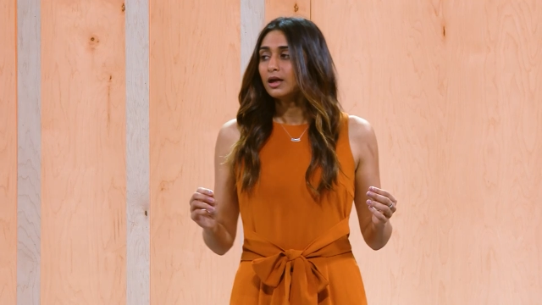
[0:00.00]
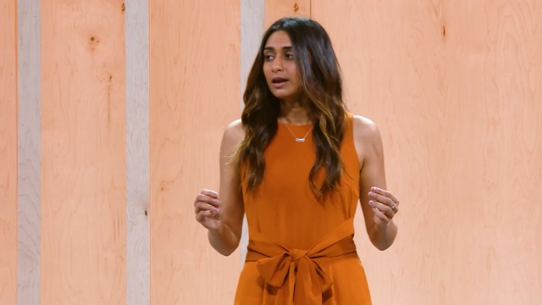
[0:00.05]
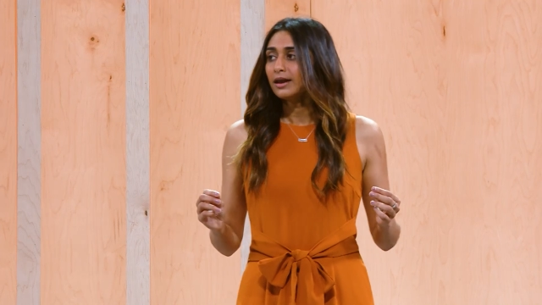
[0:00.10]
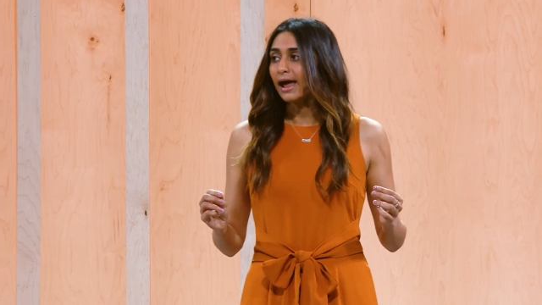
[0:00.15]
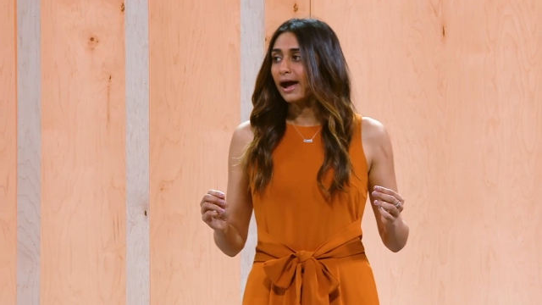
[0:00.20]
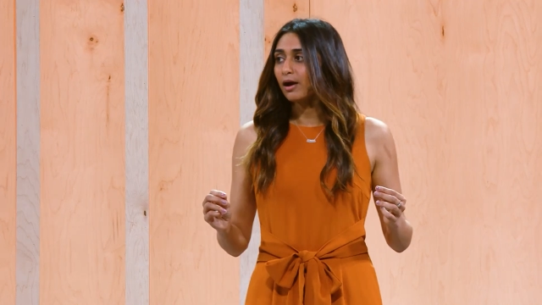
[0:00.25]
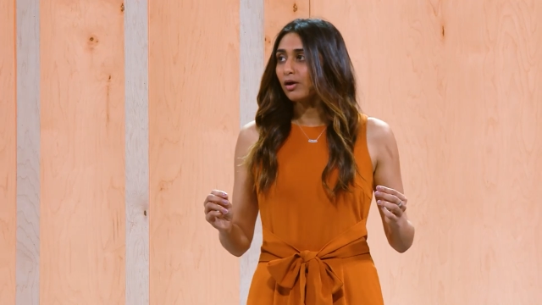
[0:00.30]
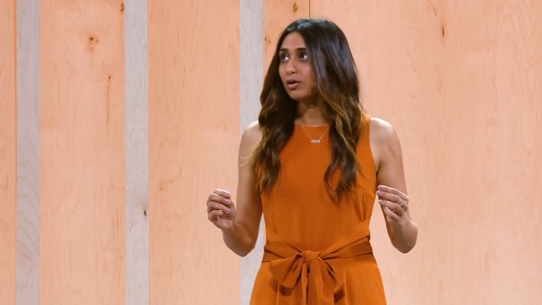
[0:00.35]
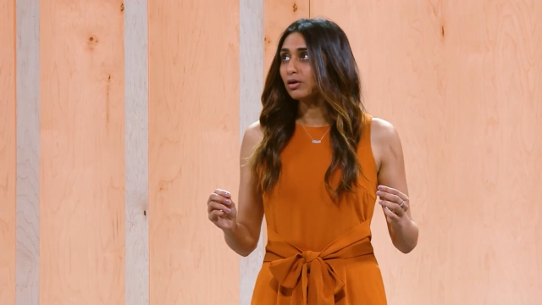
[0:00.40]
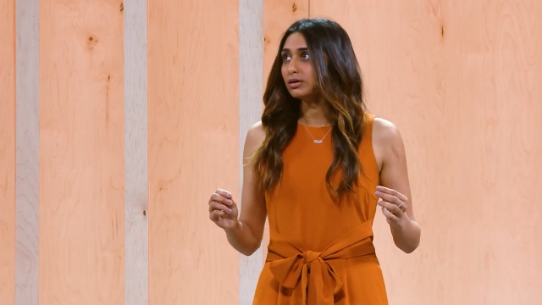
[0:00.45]

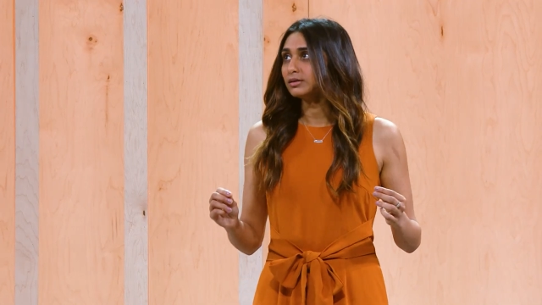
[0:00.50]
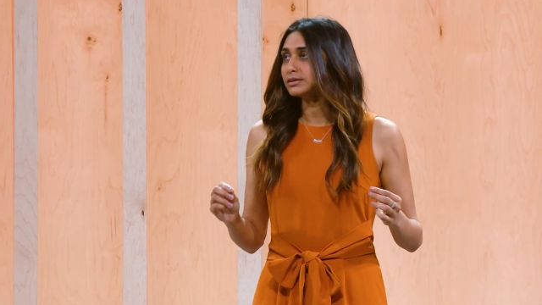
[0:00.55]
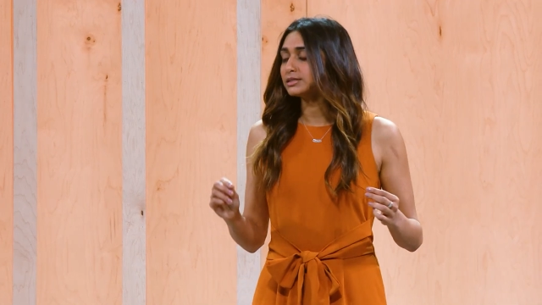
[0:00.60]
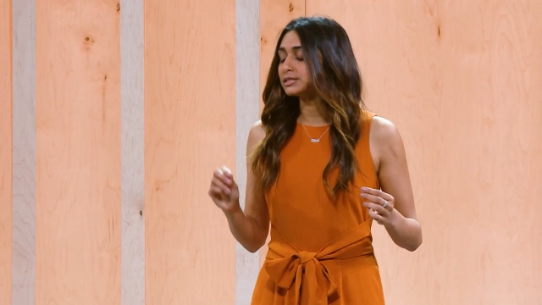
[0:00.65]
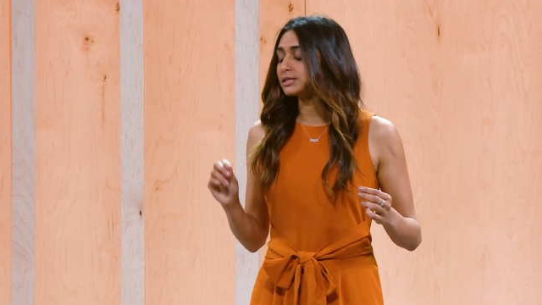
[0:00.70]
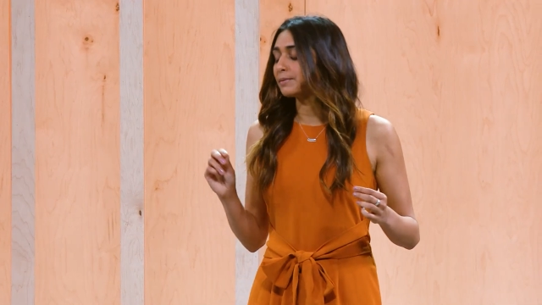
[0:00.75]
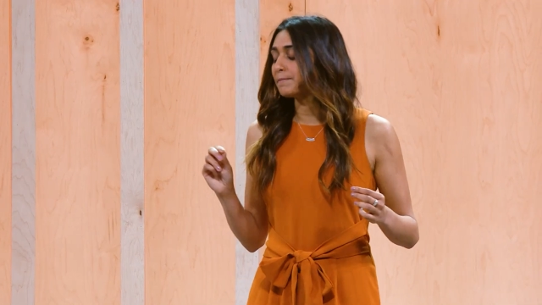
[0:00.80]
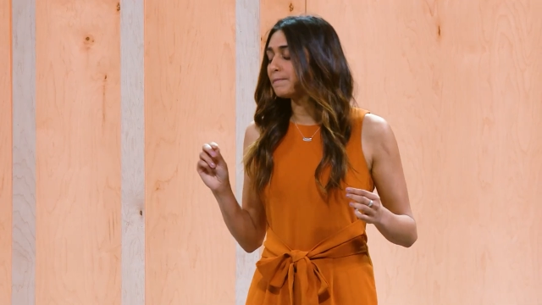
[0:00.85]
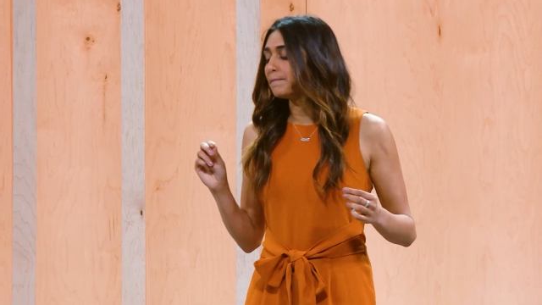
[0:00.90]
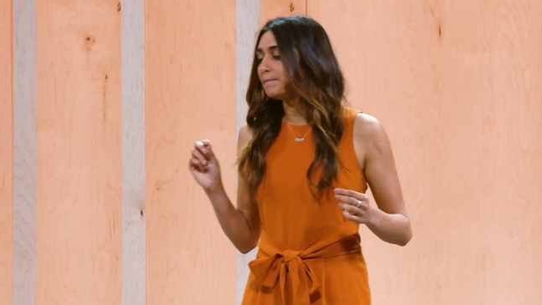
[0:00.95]
Now,
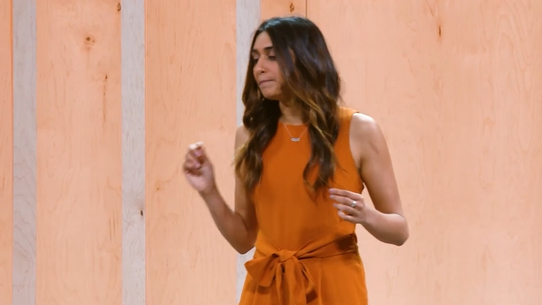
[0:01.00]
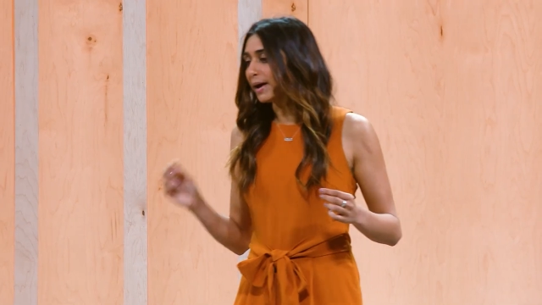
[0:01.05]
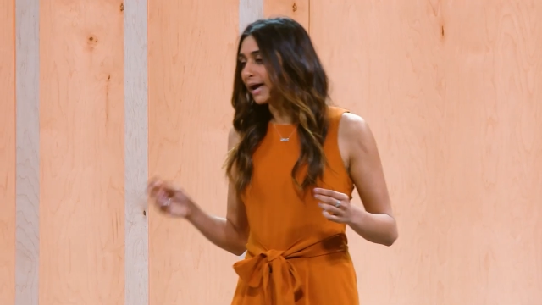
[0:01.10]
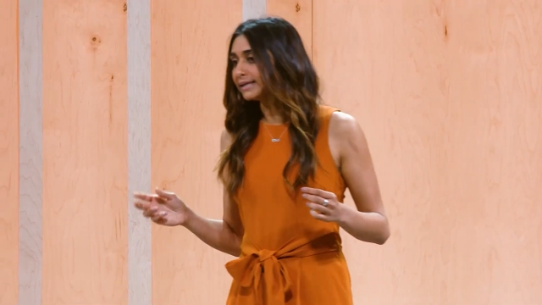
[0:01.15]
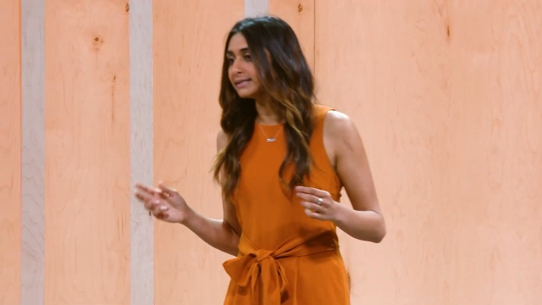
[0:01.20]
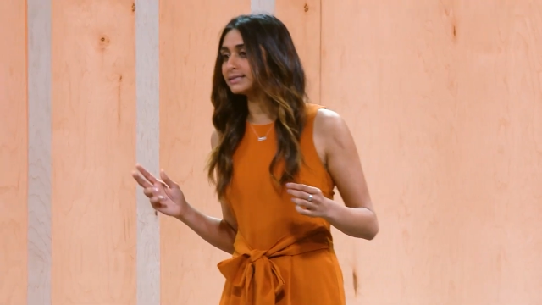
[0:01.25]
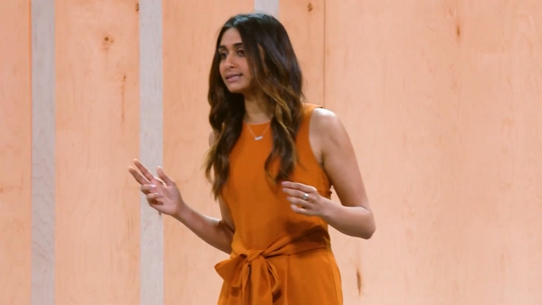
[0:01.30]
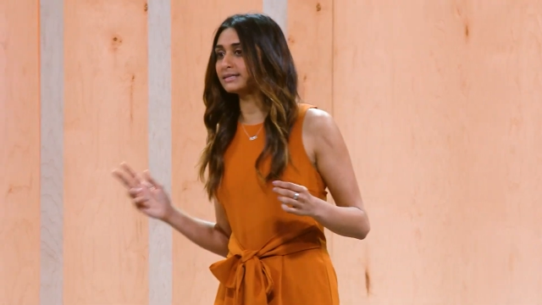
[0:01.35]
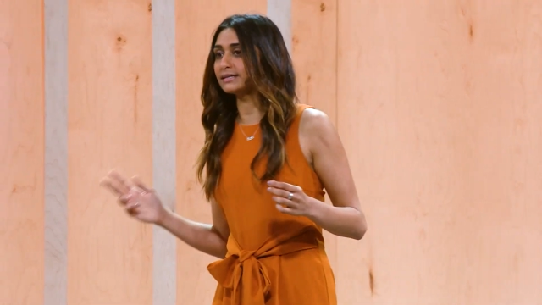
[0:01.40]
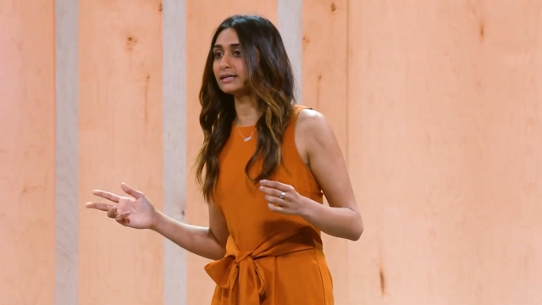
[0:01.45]
to best